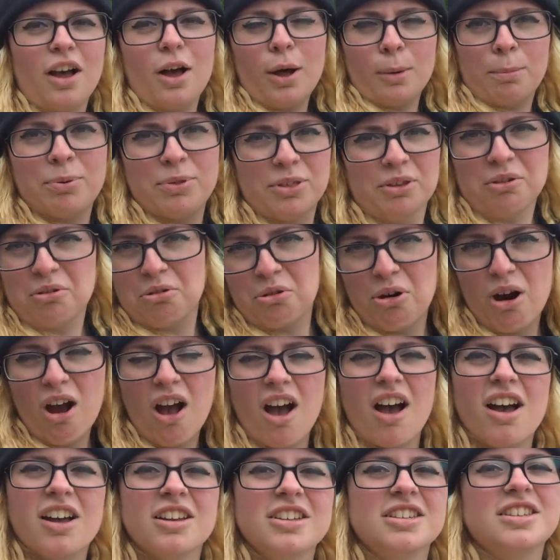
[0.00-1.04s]
up the
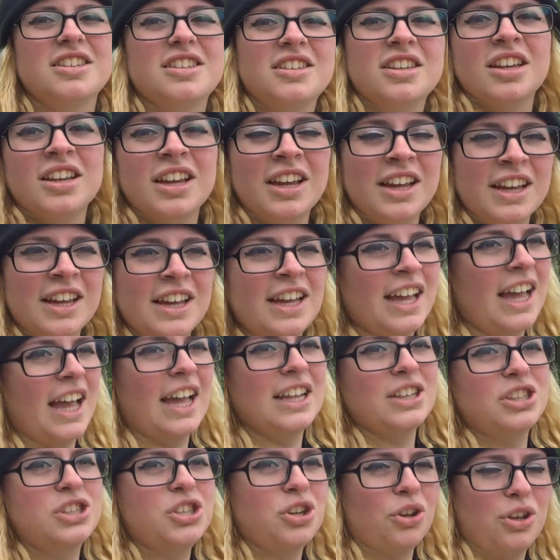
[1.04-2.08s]
grass
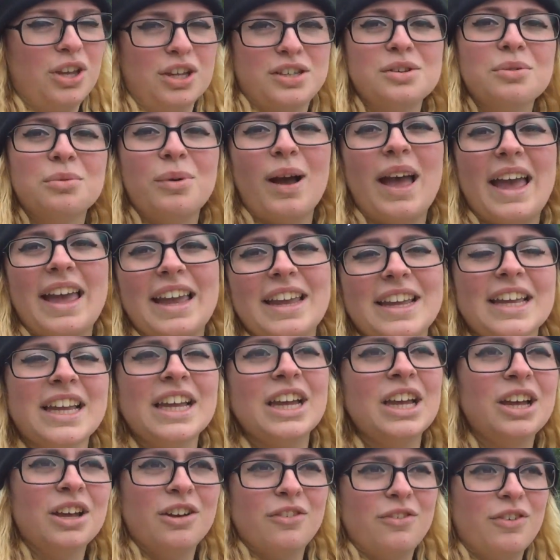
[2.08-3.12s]
and took it away
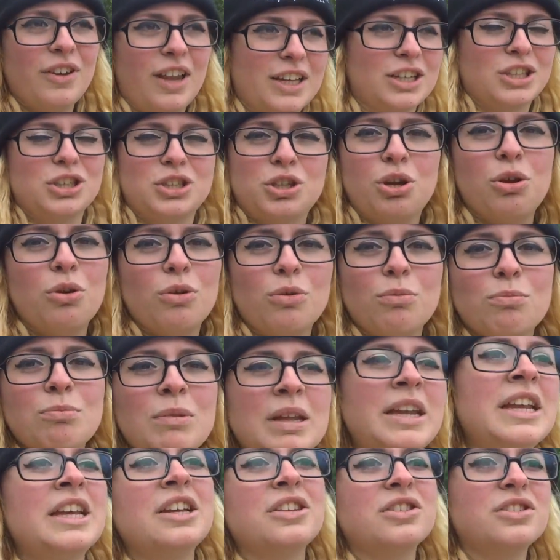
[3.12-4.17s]
for like a 2
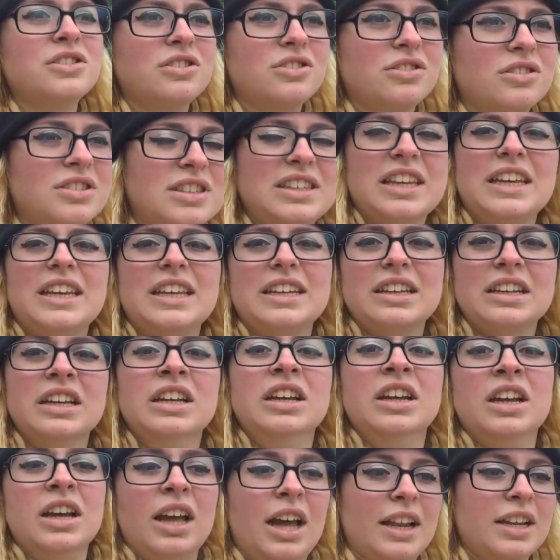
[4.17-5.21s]
minute scene,
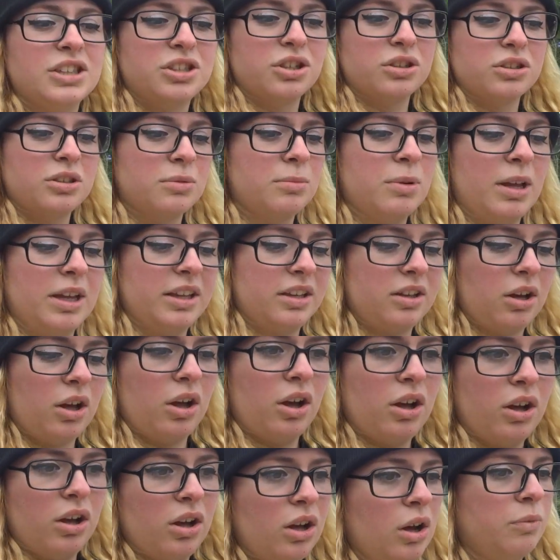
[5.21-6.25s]
and it took them like
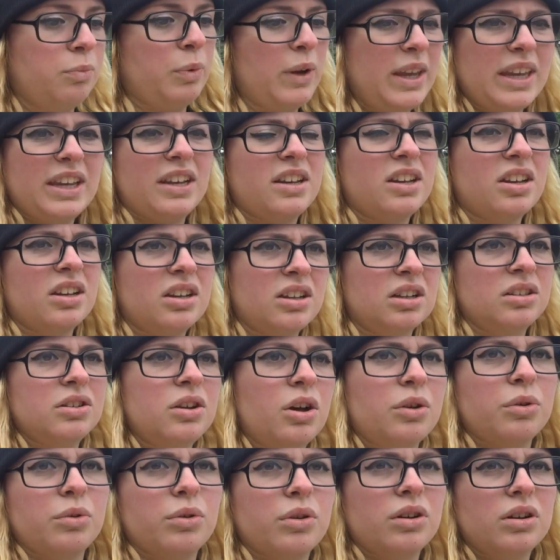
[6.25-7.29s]
a
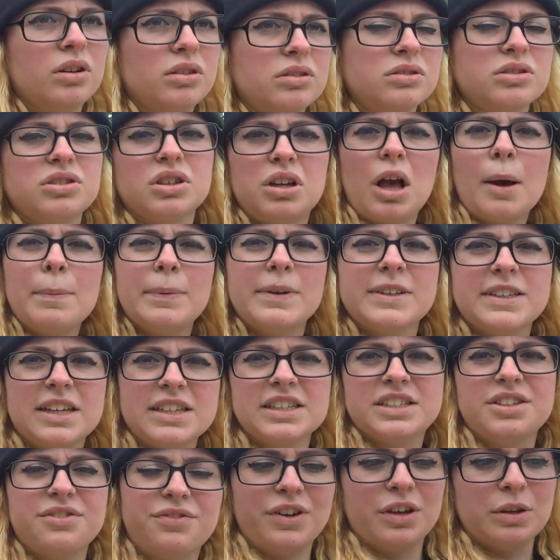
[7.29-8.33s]
couple of
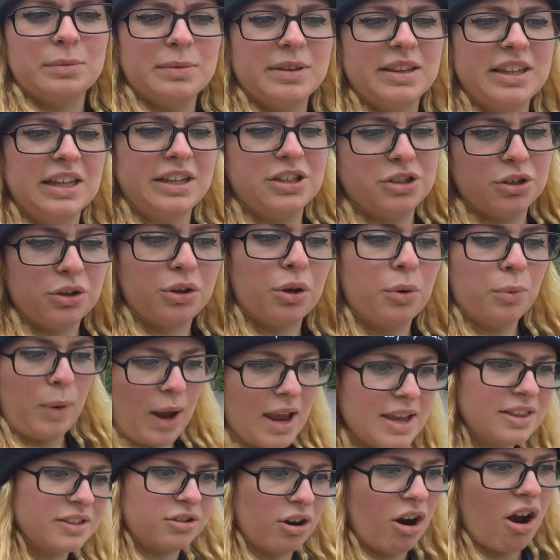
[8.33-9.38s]
days to film, and they took
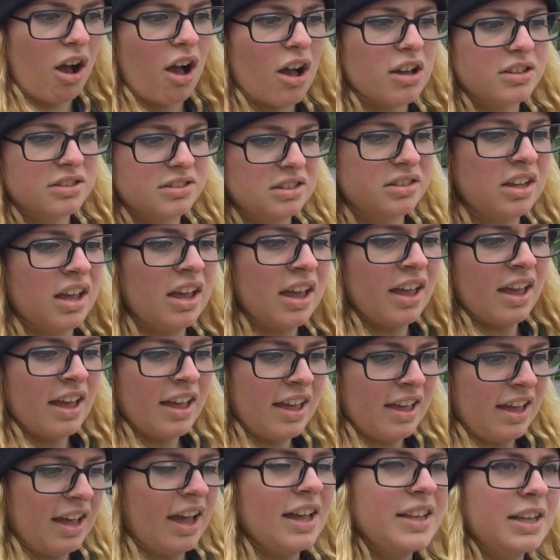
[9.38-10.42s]
away the grass
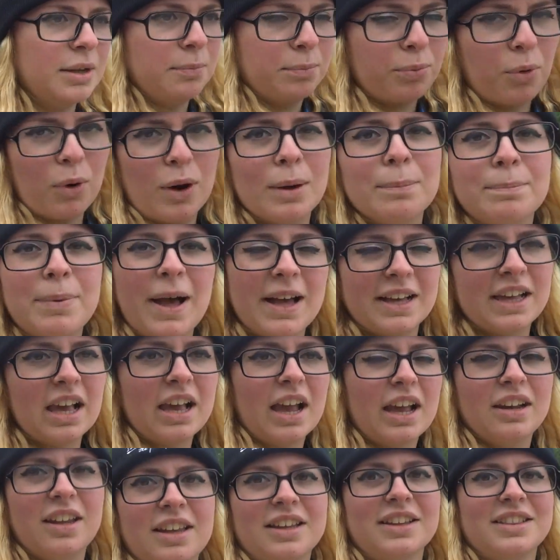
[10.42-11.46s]
and then brought it back
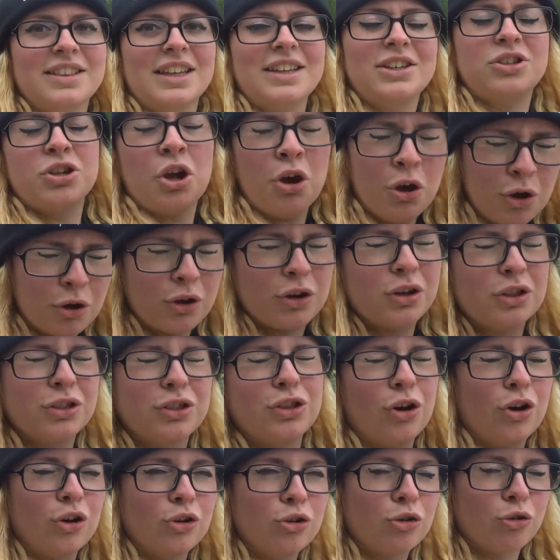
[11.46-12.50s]
again. Like, they took
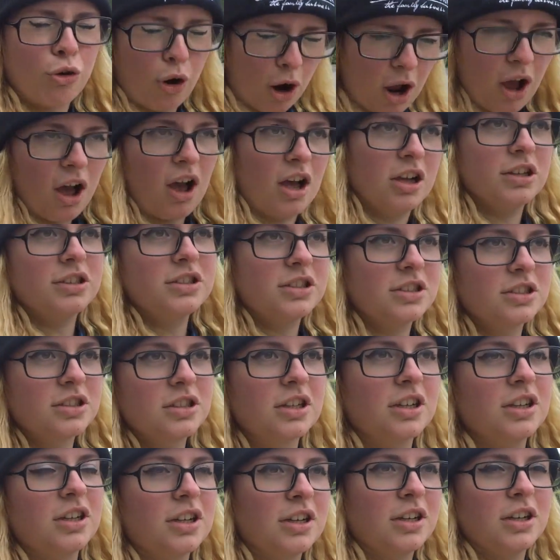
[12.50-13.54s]
the grass
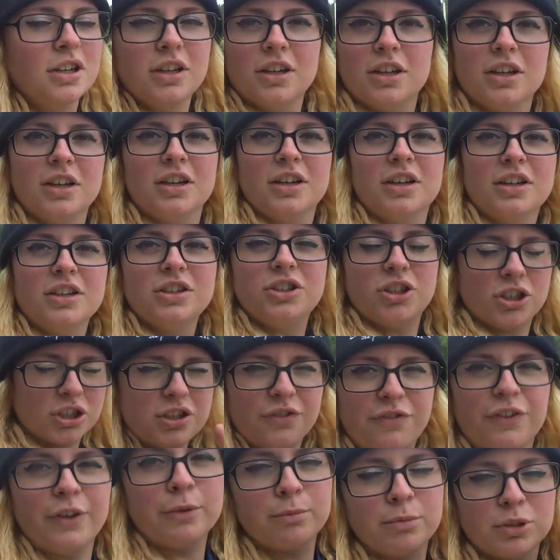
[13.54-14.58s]
just
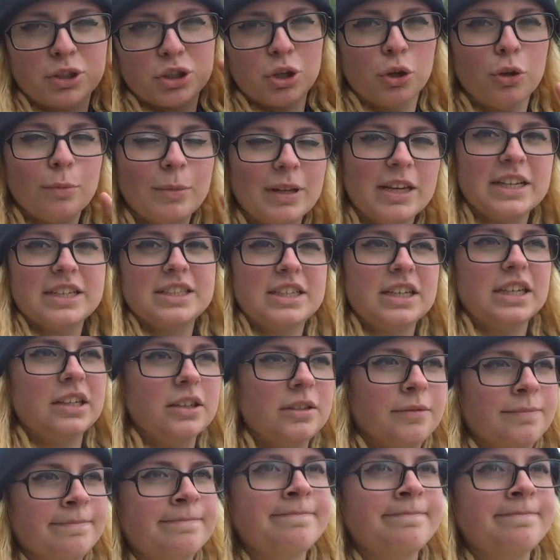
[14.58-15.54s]
to film a 2 minute scene,